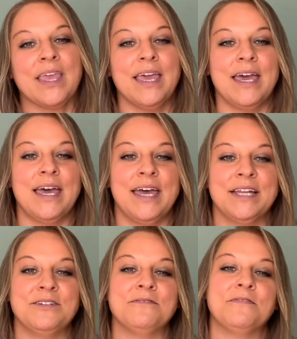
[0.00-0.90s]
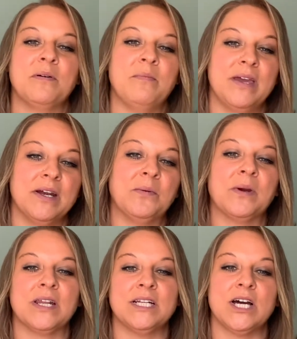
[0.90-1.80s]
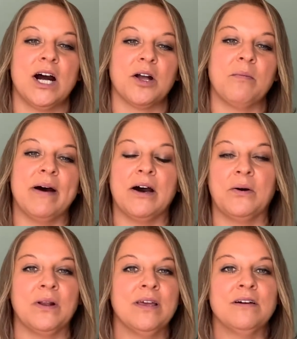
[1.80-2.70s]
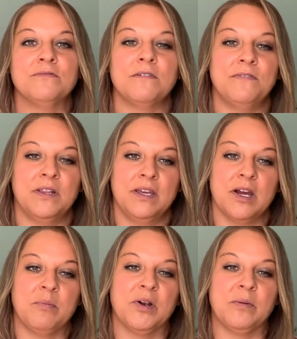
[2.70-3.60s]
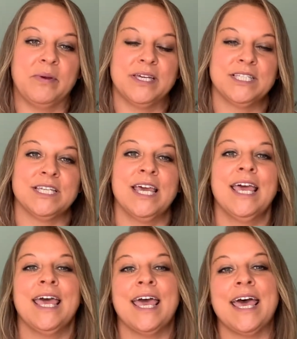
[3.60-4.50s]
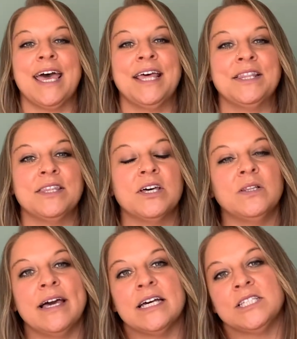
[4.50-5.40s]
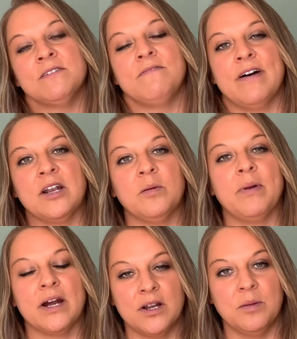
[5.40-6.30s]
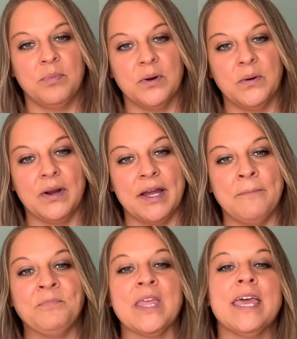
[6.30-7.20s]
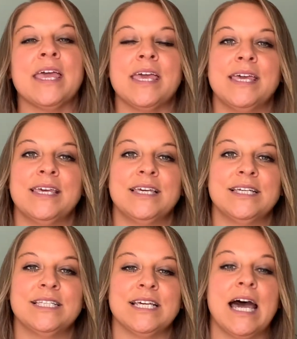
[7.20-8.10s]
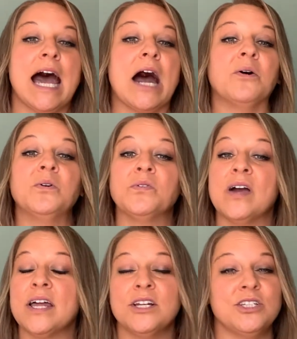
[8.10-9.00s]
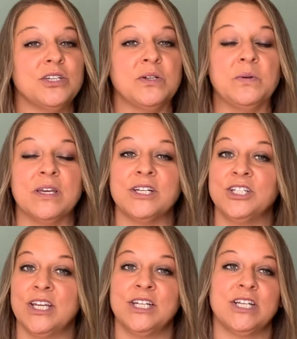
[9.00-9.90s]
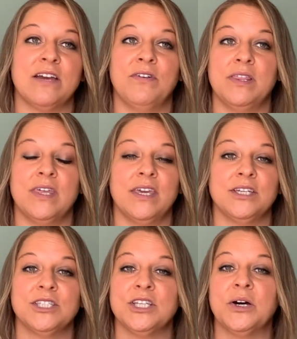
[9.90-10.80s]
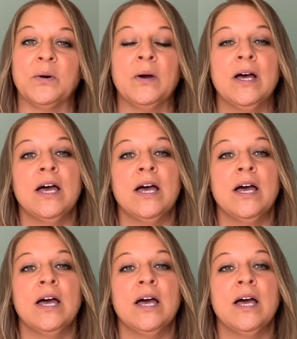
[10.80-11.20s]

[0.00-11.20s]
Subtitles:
And from there, we're going to talk about fulfilling our purpose. And the last and final part of the program is how gratitude can change everything. So